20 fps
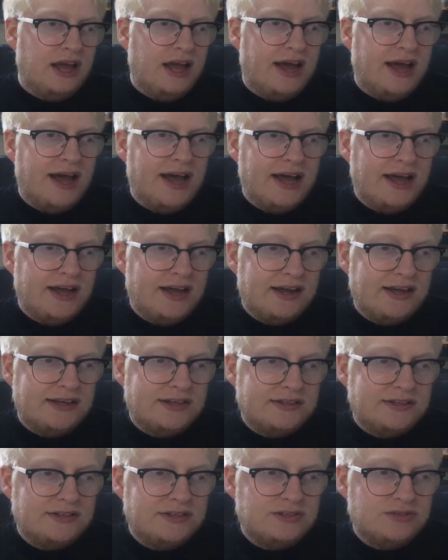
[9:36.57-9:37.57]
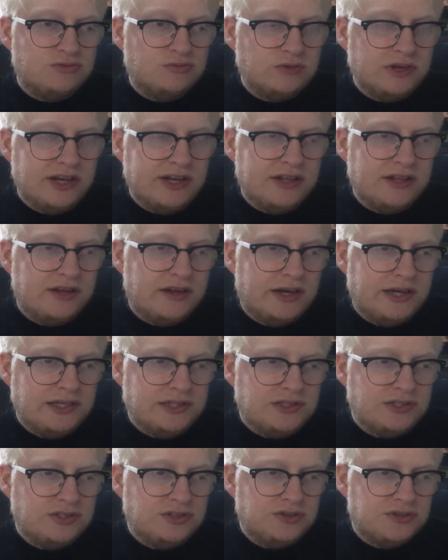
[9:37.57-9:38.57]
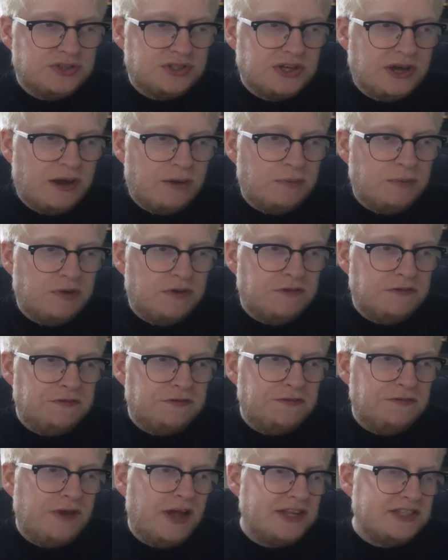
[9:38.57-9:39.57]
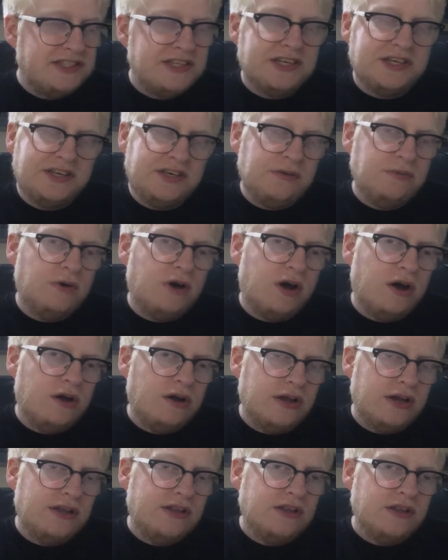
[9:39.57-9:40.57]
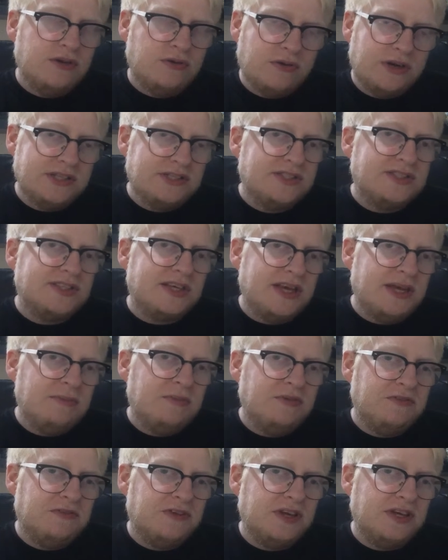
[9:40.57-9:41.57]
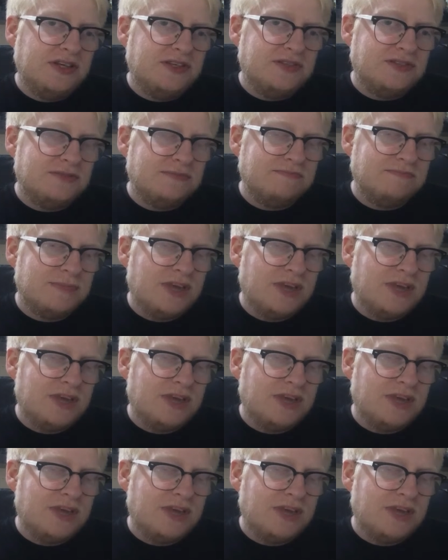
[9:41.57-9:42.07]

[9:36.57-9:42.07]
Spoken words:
and realize just how pathetic you are in the grand scheme of things.